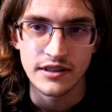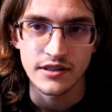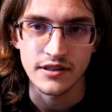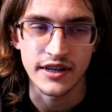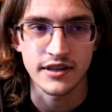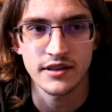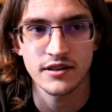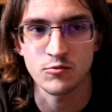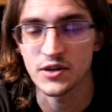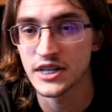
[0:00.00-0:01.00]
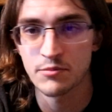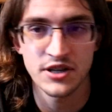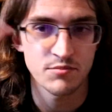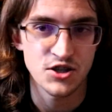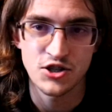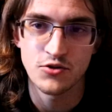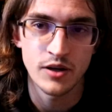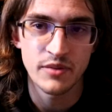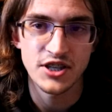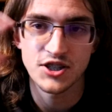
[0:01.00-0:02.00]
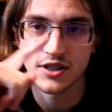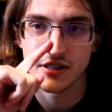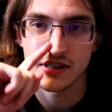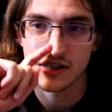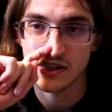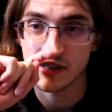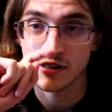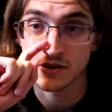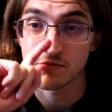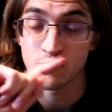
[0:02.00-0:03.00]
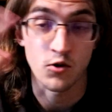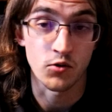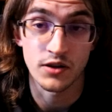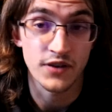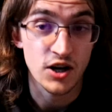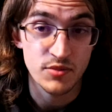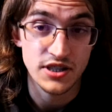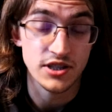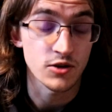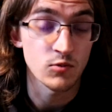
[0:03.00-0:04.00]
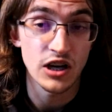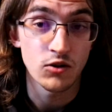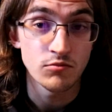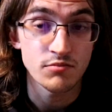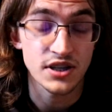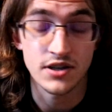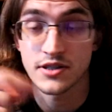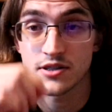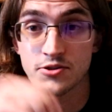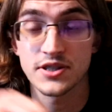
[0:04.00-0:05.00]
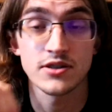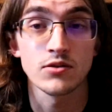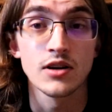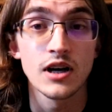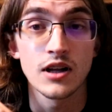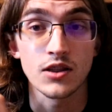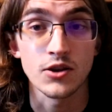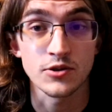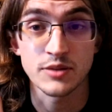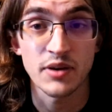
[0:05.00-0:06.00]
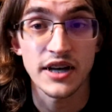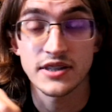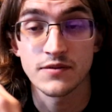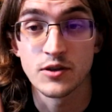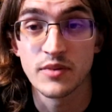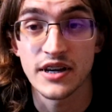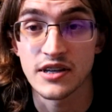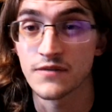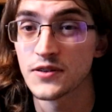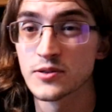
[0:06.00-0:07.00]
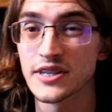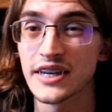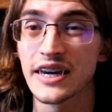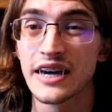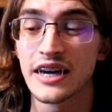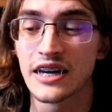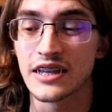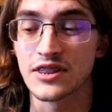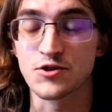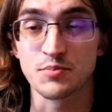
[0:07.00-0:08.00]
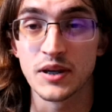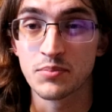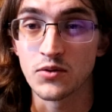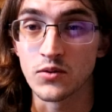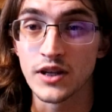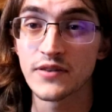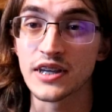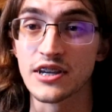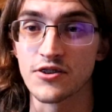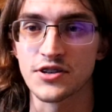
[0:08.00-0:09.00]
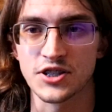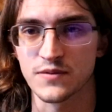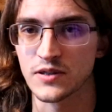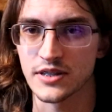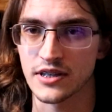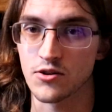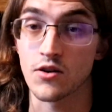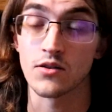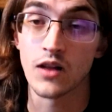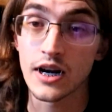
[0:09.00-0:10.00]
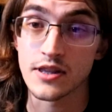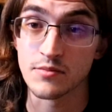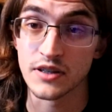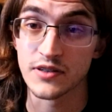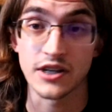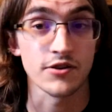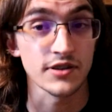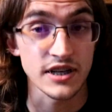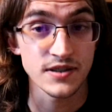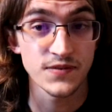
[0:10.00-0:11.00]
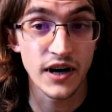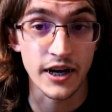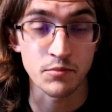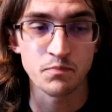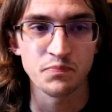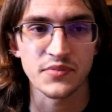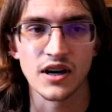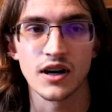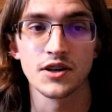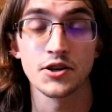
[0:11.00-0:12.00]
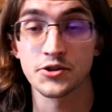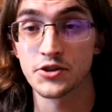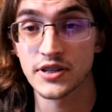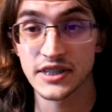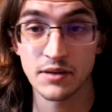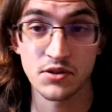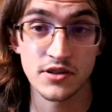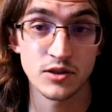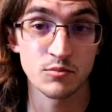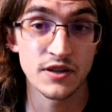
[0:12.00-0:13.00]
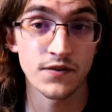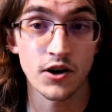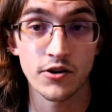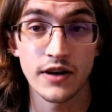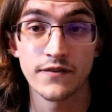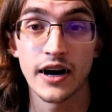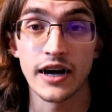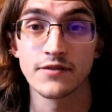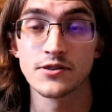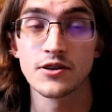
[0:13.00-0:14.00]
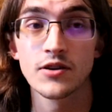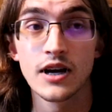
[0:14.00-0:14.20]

Like, Red Dead Redemption 2, I mentioned, is rural environments done well, because there's still little spots of humanity. It feels like there's people living here, it just feels like there aren't a lot of them living here, and that's fine. Another good example of this would be Far Cry 5, you know?